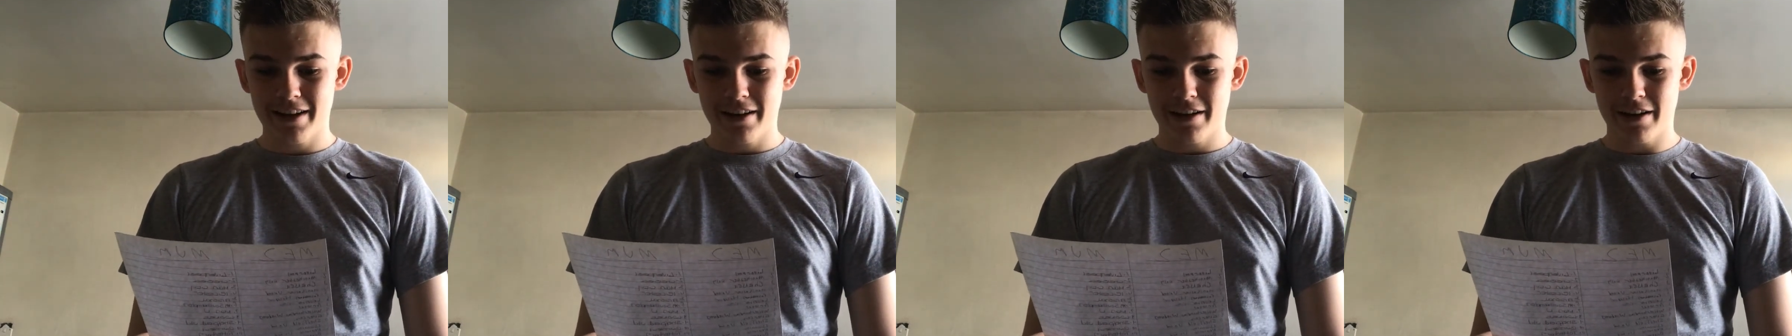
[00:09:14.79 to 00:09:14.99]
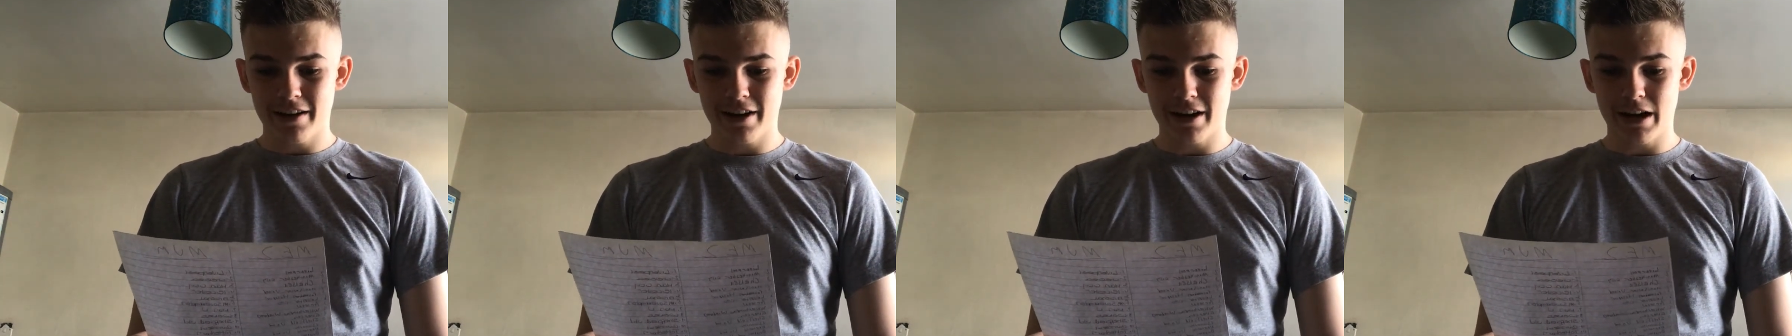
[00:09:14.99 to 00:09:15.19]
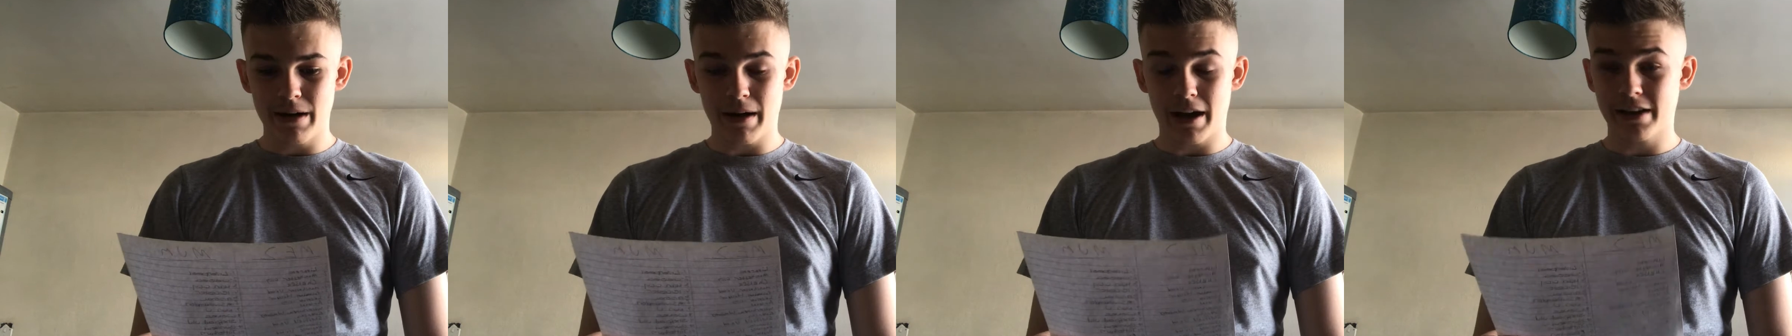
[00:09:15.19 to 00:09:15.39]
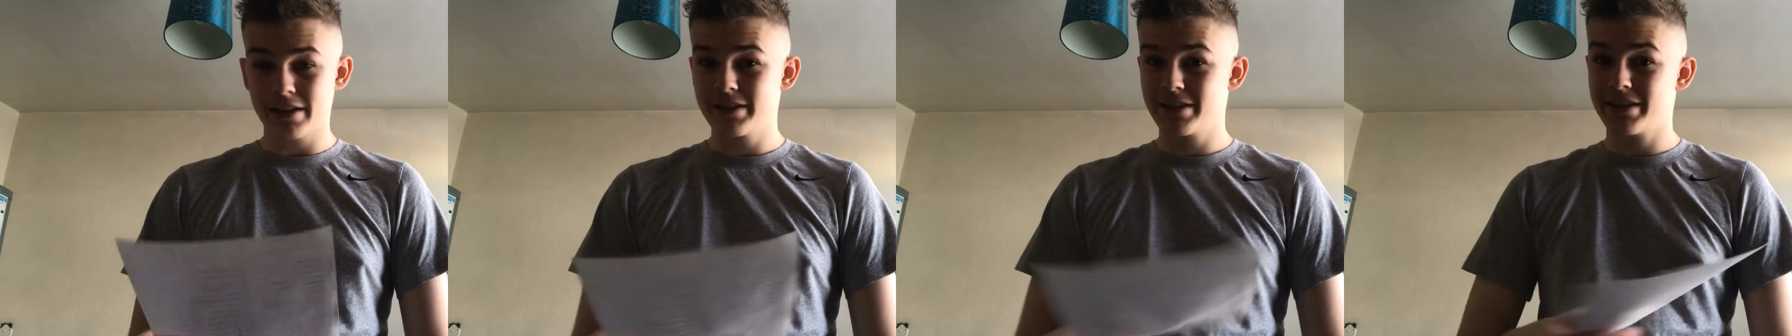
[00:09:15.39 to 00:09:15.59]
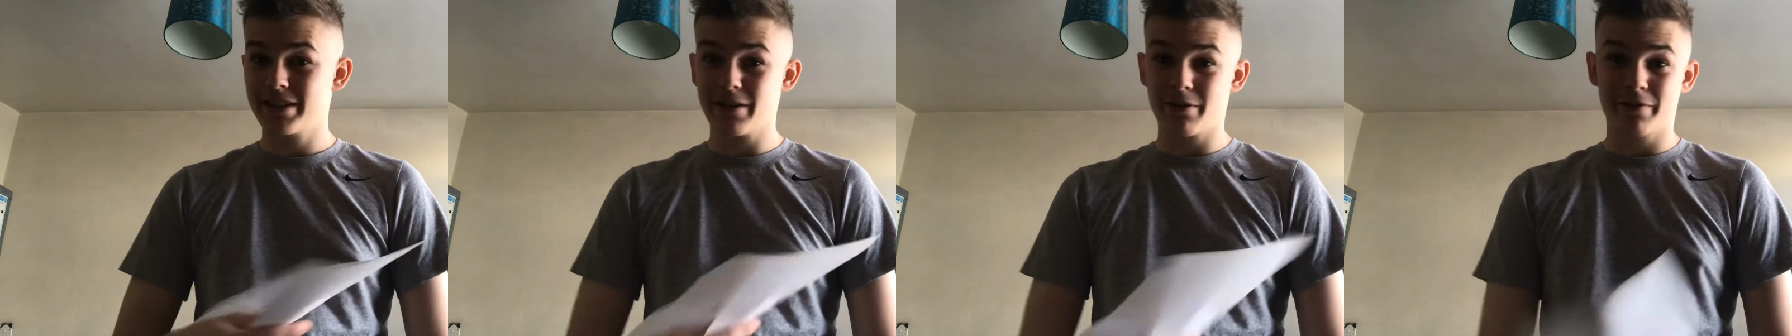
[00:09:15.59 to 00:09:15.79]
I
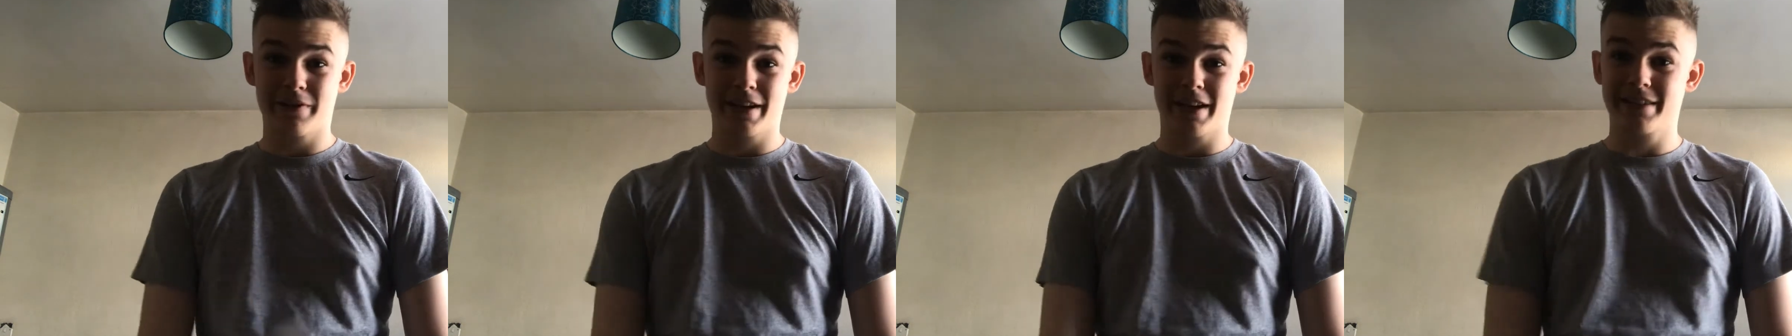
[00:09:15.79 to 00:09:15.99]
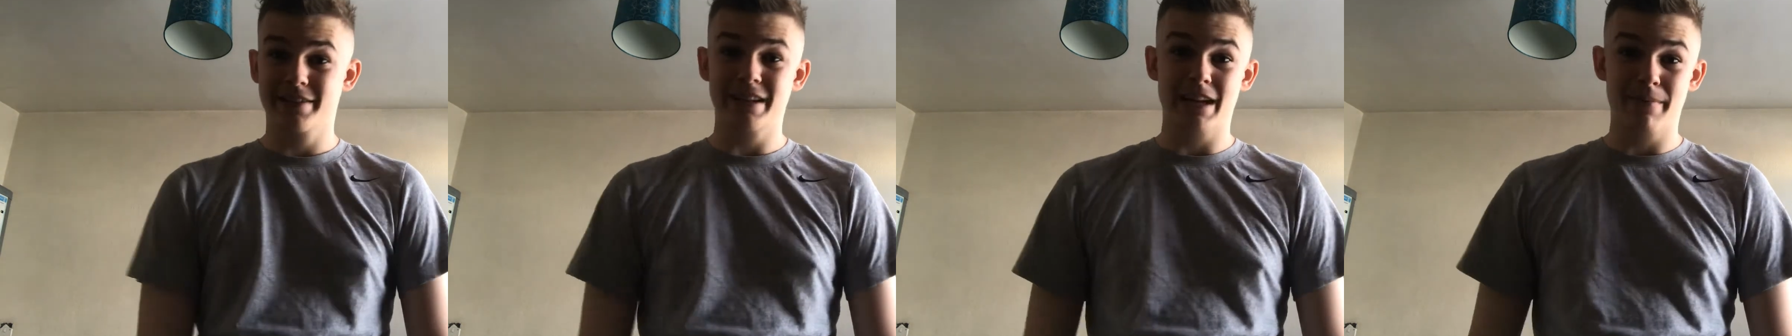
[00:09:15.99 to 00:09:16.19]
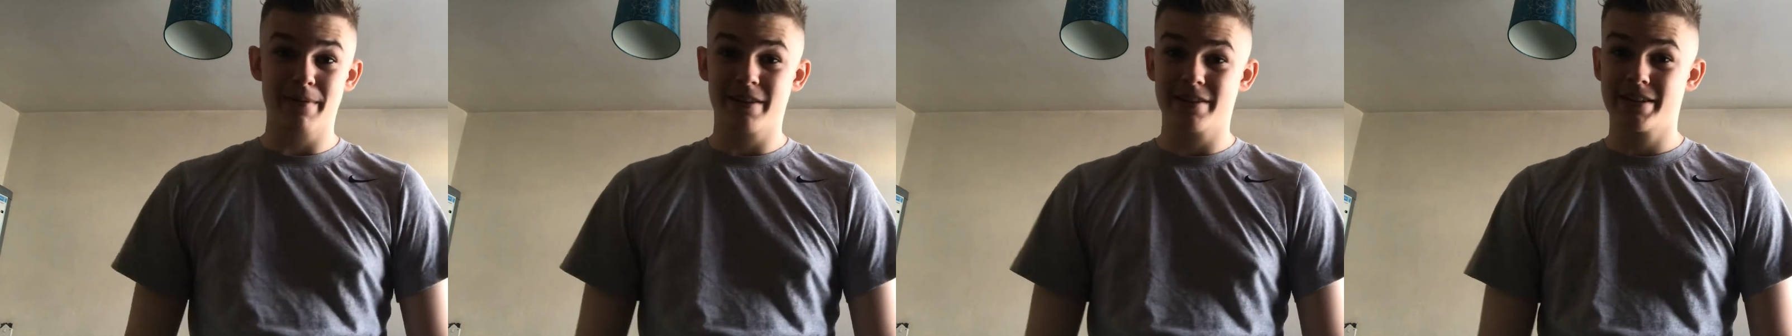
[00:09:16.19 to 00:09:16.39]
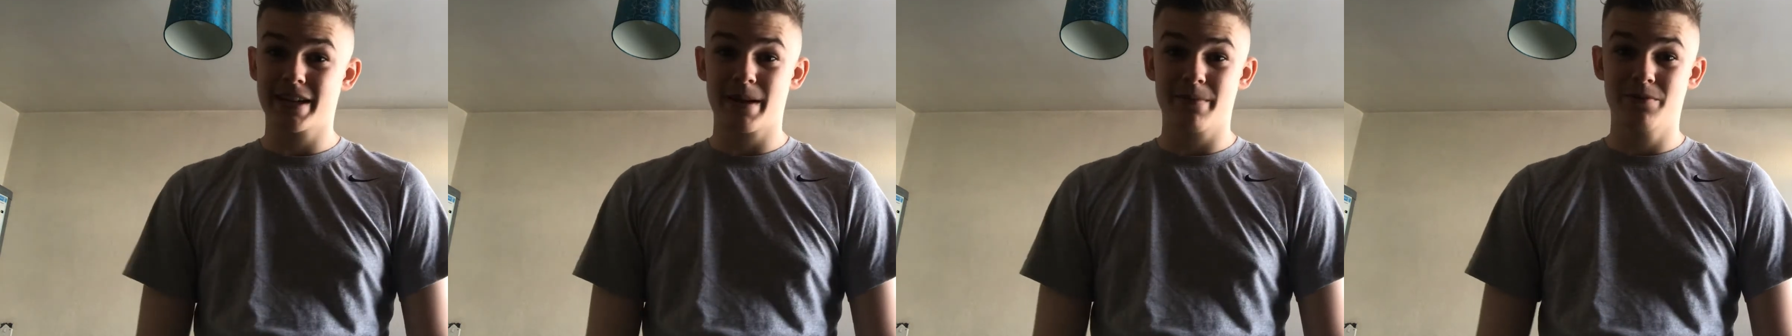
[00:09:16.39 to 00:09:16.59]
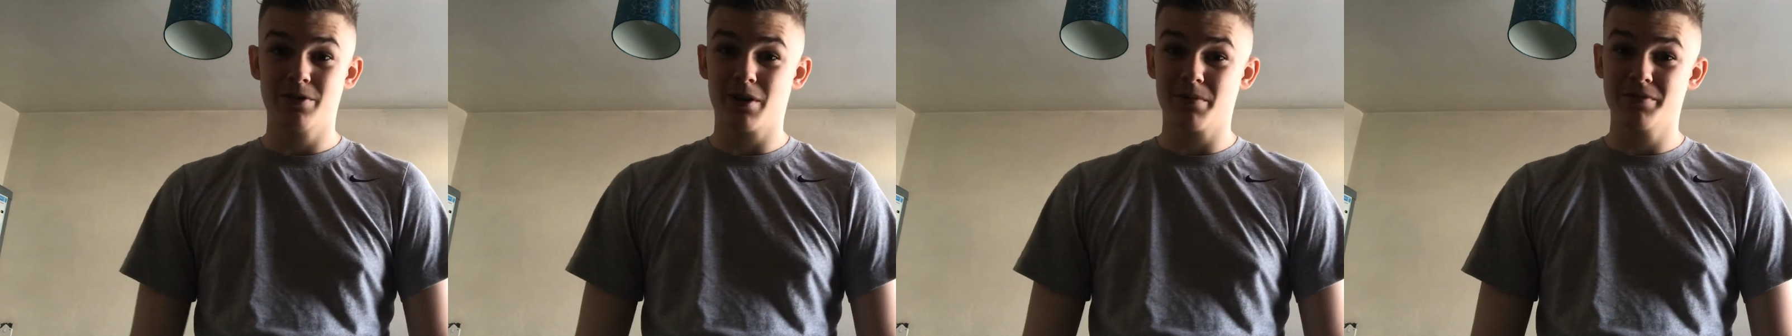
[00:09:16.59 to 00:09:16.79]
still think it's going to be the same
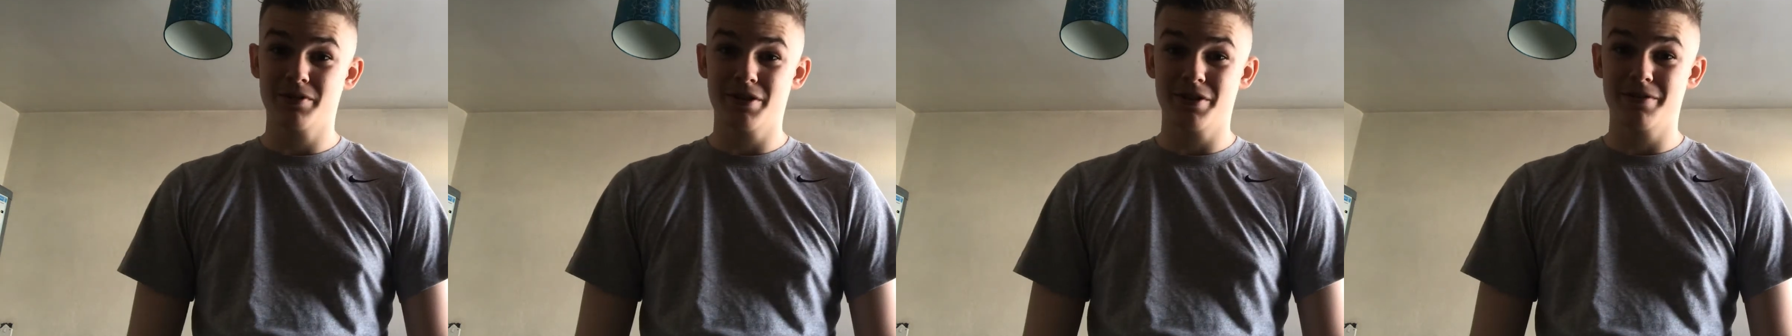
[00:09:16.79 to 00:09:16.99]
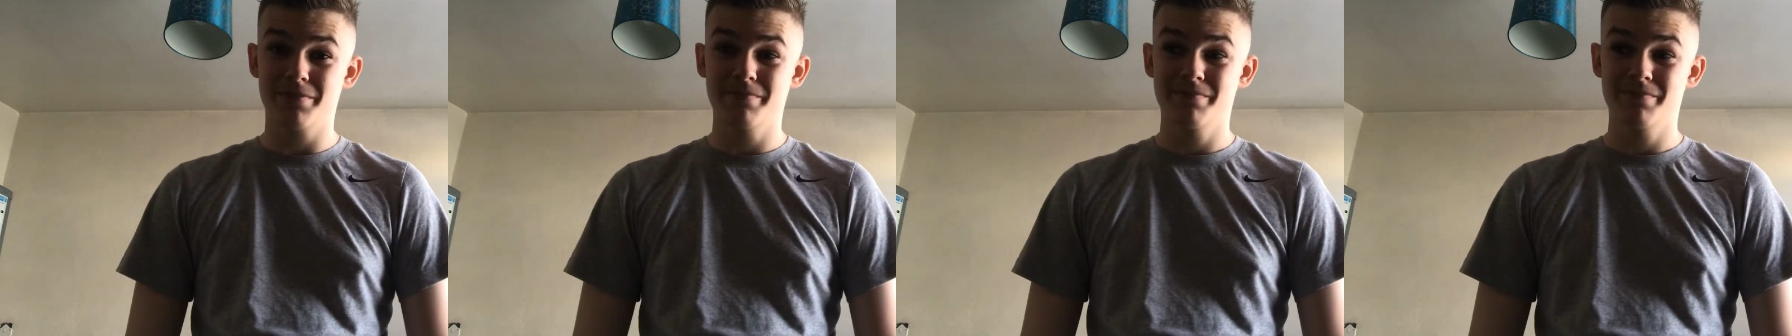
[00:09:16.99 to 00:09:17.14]
top 2,